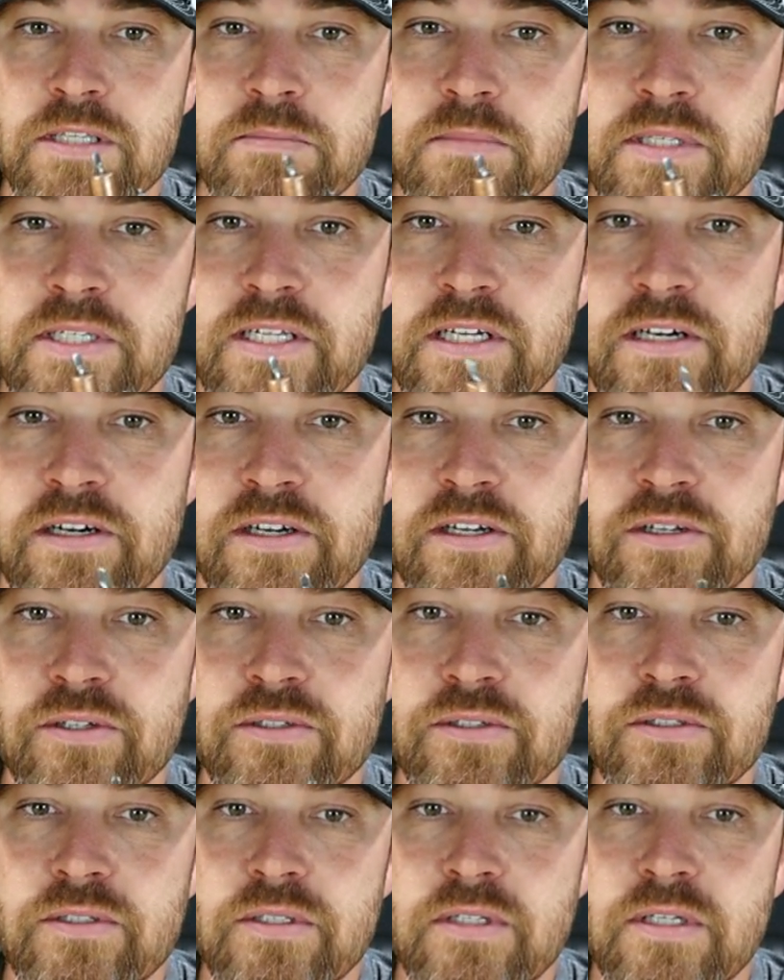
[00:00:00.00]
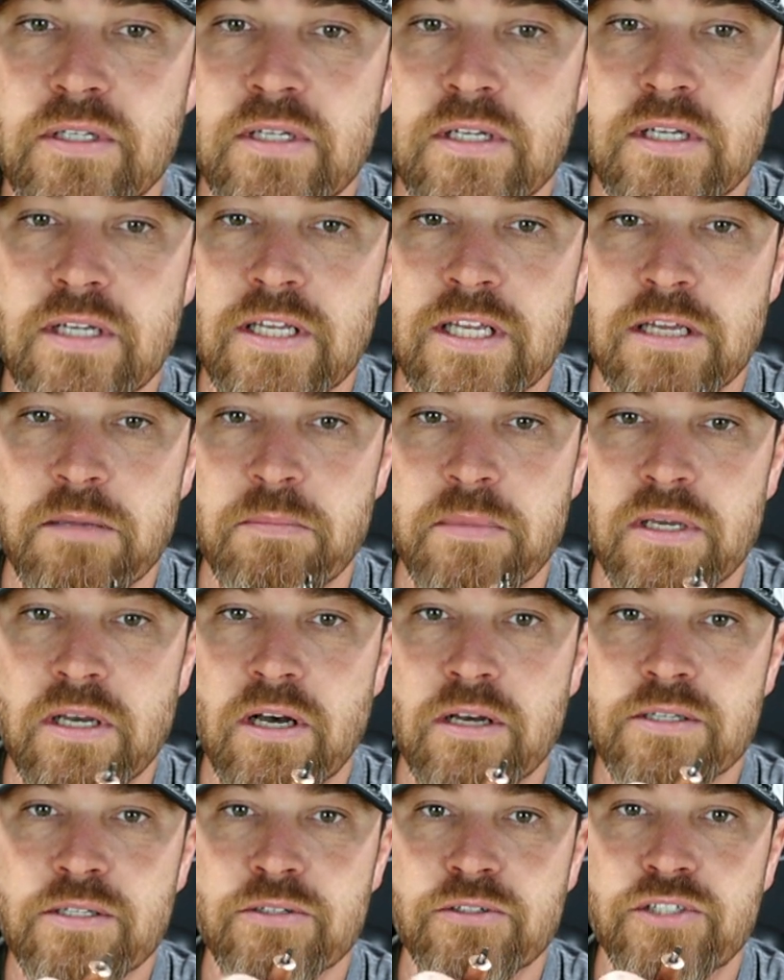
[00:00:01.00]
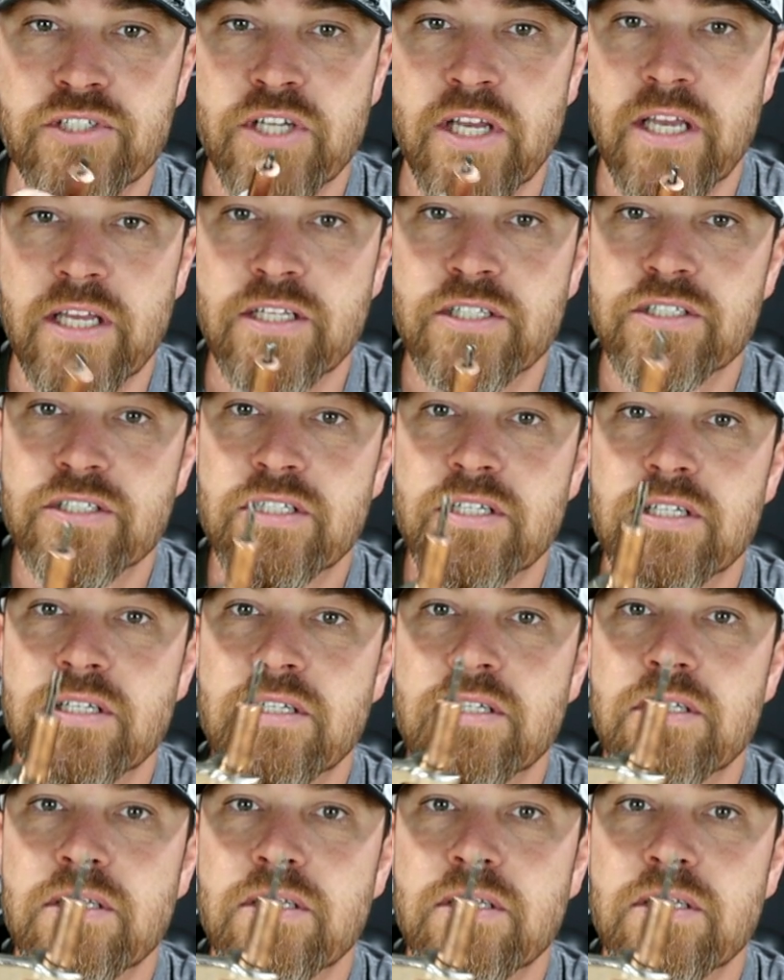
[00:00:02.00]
the material can be also changed.